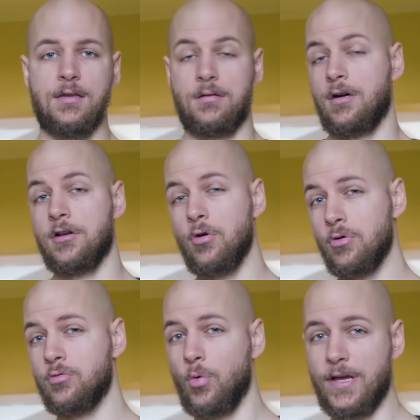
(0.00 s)
There are no
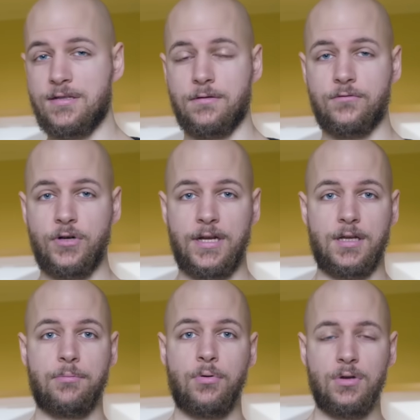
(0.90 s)
good ways of
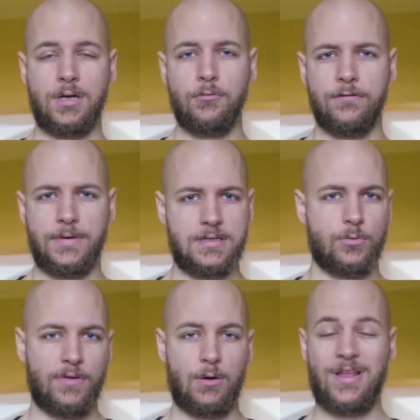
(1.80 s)
training pulling movements
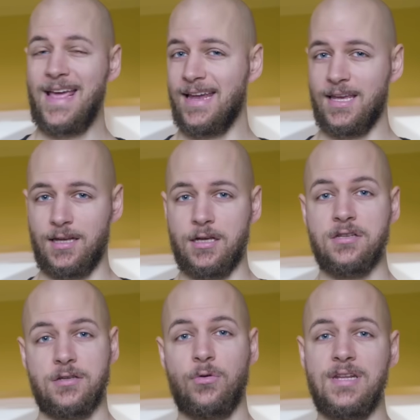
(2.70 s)
without hanging,
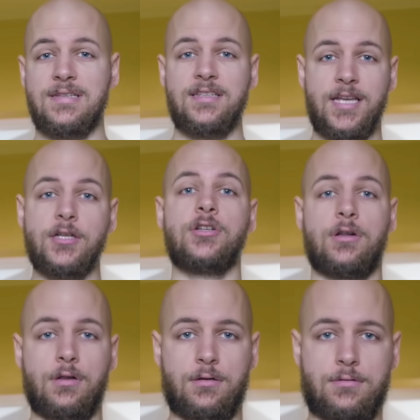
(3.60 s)
so it is essential.